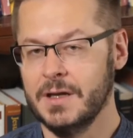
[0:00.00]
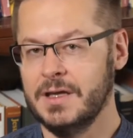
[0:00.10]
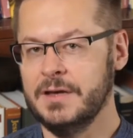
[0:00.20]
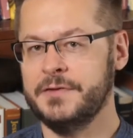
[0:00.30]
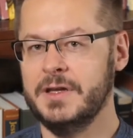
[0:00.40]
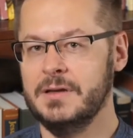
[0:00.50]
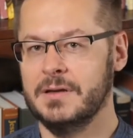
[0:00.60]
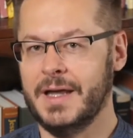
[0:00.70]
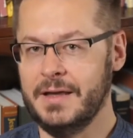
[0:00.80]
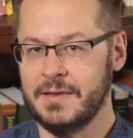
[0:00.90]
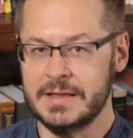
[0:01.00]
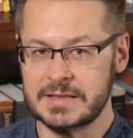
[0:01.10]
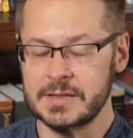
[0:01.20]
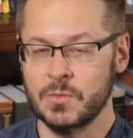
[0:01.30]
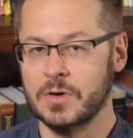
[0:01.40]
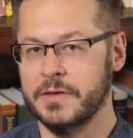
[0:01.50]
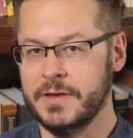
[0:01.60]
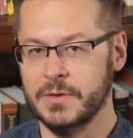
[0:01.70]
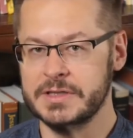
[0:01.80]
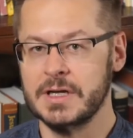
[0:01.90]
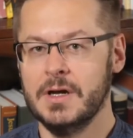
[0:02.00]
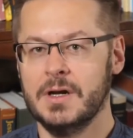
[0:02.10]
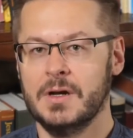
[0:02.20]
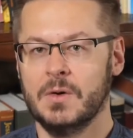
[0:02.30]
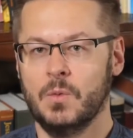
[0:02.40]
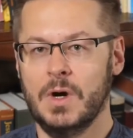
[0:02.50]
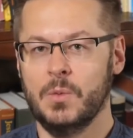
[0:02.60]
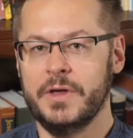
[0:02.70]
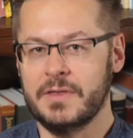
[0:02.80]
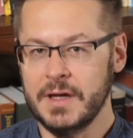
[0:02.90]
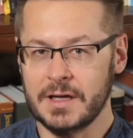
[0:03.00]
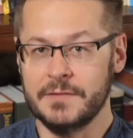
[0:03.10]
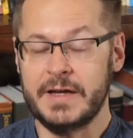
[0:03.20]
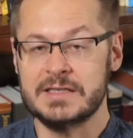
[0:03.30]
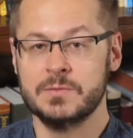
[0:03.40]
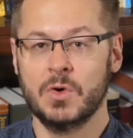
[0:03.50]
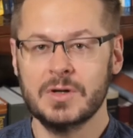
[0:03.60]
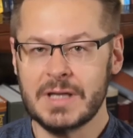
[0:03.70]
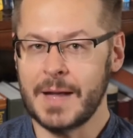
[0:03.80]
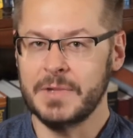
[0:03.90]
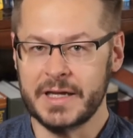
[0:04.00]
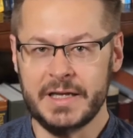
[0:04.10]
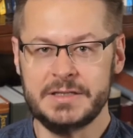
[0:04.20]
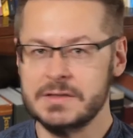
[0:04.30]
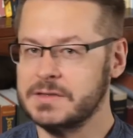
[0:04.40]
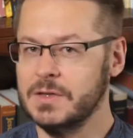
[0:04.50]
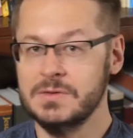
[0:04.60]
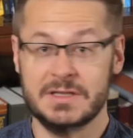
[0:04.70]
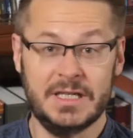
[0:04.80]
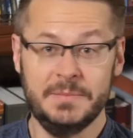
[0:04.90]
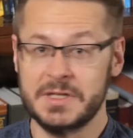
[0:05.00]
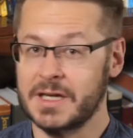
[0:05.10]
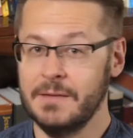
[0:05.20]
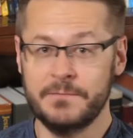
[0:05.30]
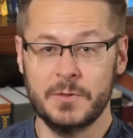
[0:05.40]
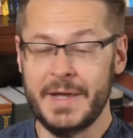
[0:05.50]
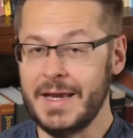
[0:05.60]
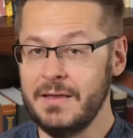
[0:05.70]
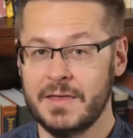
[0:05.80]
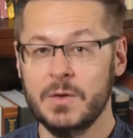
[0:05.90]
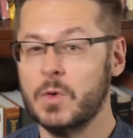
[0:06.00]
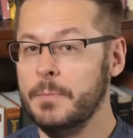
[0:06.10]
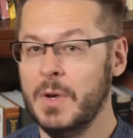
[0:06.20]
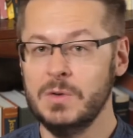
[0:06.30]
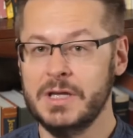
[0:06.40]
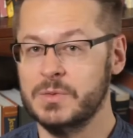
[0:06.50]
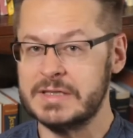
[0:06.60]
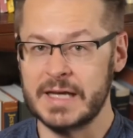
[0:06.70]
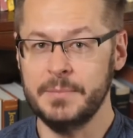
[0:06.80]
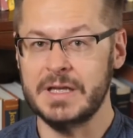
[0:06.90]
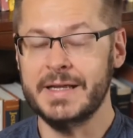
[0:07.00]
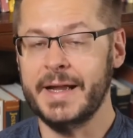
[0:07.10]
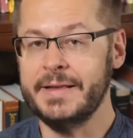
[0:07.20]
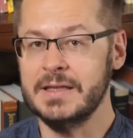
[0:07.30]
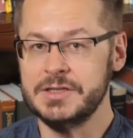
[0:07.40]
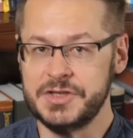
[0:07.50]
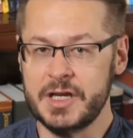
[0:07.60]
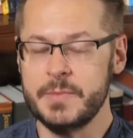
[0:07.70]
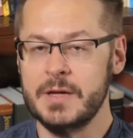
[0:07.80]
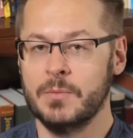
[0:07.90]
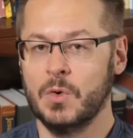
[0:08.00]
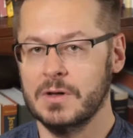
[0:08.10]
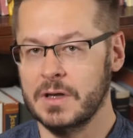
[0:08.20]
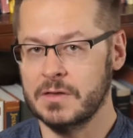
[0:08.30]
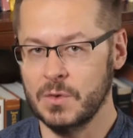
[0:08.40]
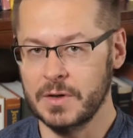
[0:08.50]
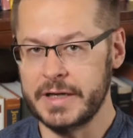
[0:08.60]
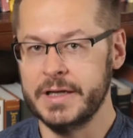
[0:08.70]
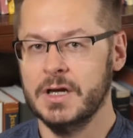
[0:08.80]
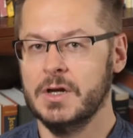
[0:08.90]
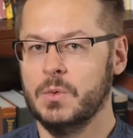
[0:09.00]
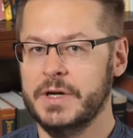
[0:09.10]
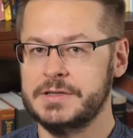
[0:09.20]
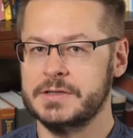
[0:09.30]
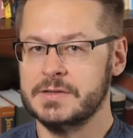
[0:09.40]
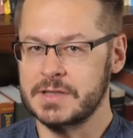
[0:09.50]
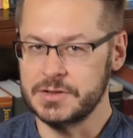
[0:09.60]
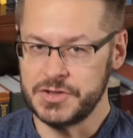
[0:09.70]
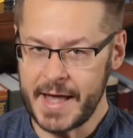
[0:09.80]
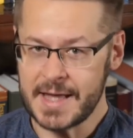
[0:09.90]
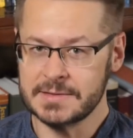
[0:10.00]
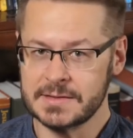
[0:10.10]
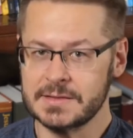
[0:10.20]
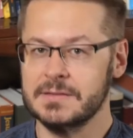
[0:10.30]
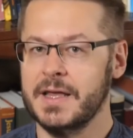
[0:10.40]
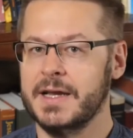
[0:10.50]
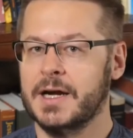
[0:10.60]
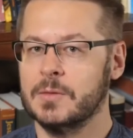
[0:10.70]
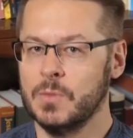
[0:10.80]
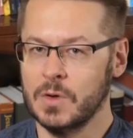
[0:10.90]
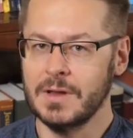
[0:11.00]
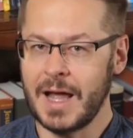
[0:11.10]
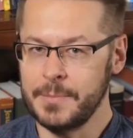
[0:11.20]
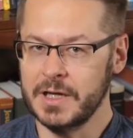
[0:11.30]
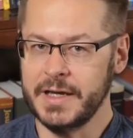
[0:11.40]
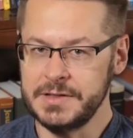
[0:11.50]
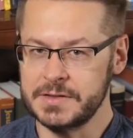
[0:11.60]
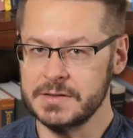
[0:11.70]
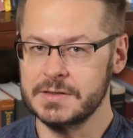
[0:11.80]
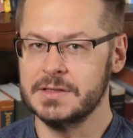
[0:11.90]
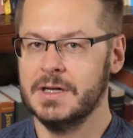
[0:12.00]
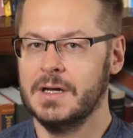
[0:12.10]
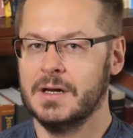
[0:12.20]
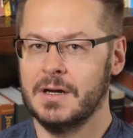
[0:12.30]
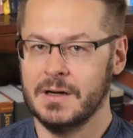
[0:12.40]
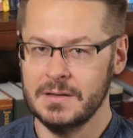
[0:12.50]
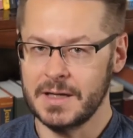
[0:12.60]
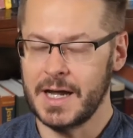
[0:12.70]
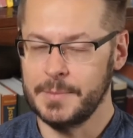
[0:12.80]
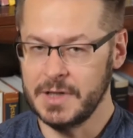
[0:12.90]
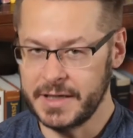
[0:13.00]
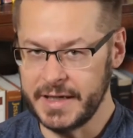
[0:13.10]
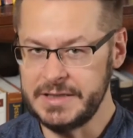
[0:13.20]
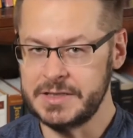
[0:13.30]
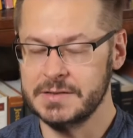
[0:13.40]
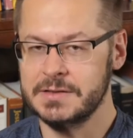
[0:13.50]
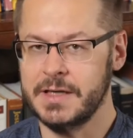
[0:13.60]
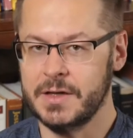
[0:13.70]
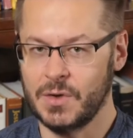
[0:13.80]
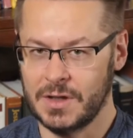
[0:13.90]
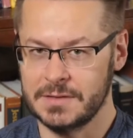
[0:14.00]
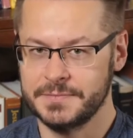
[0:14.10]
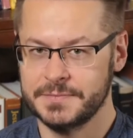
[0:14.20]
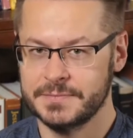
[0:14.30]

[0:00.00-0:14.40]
Given atheistic moral theories, what we think of as moral obligations don't seem to come from anything remotely resembling a legitimate moral authority, which suggests that our moral obligations aren't obligations at all.